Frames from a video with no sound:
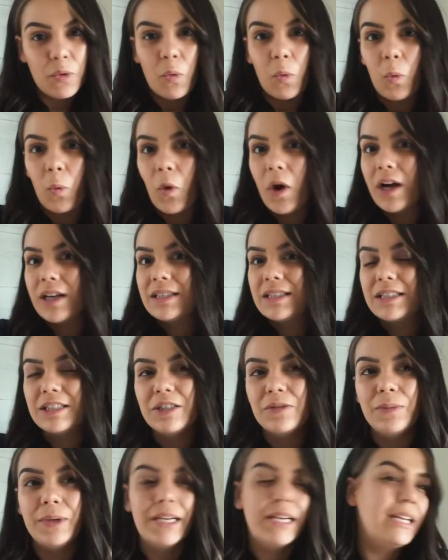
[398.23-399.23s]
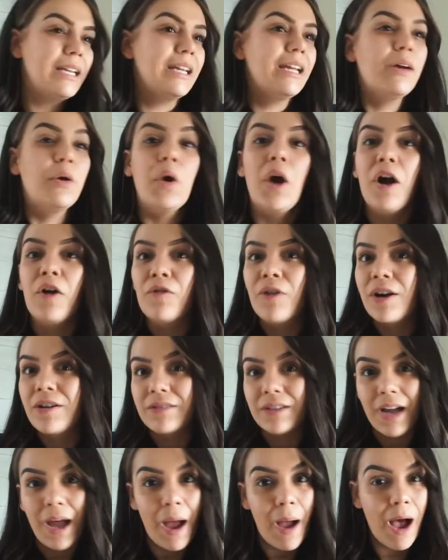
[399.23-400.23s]
wanted to be around
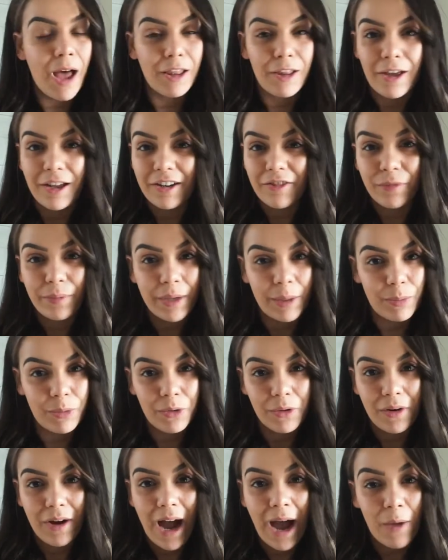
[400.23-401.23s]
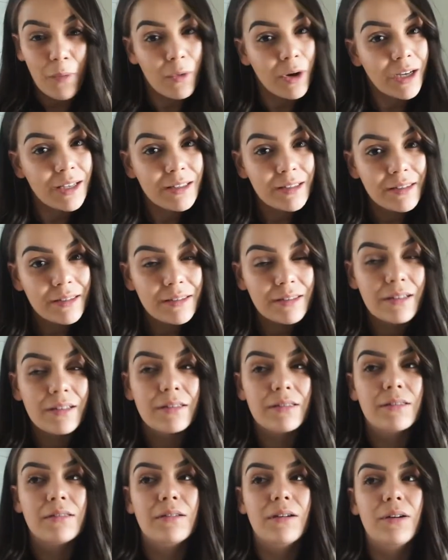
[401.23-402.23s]
a lot of people at once.
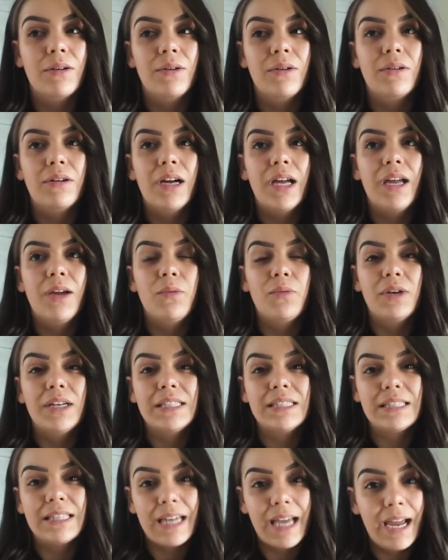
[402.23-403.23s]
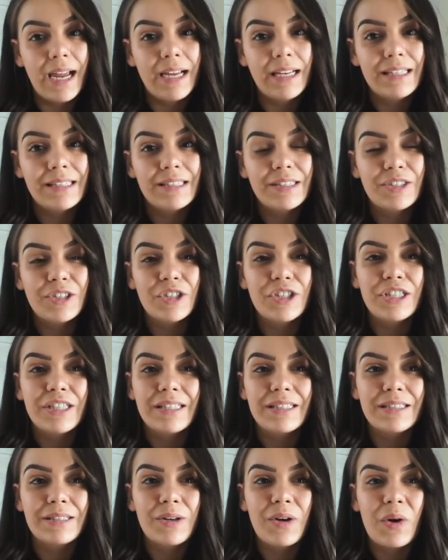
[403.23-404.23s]
So it was nice to
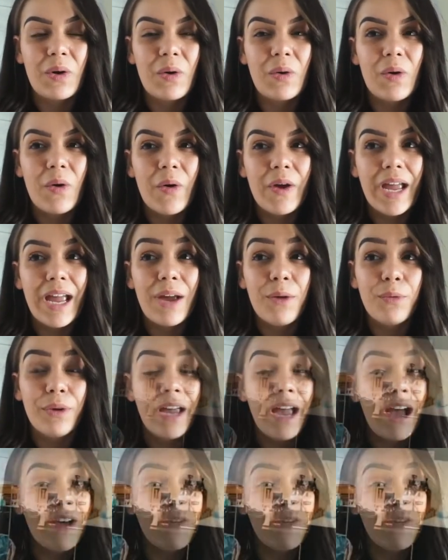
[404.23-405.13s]
just know, okay, we have